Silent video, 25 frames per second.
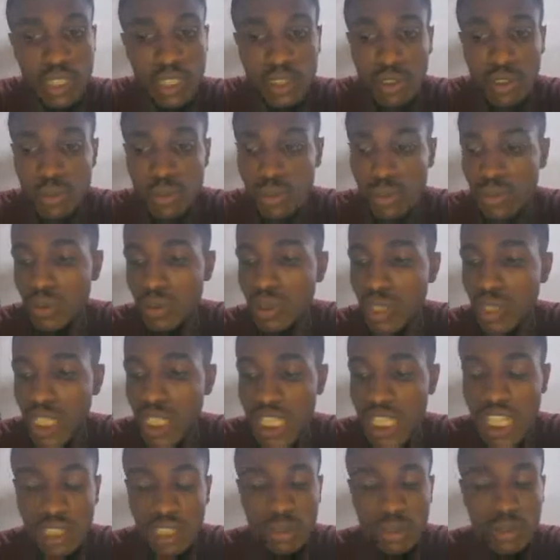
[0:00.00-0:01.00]
So
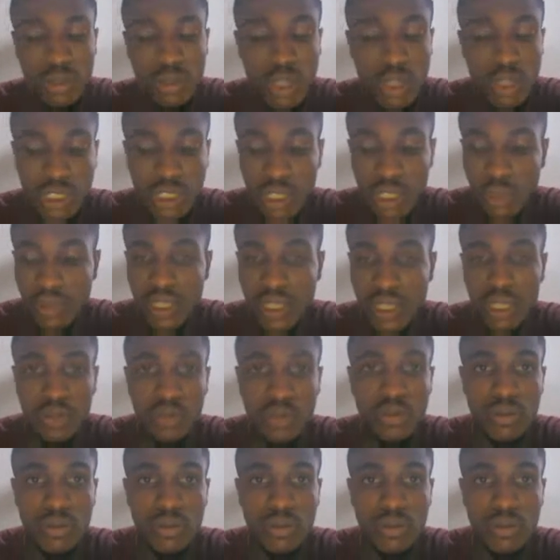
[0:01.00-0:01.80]
that's also another obstacle.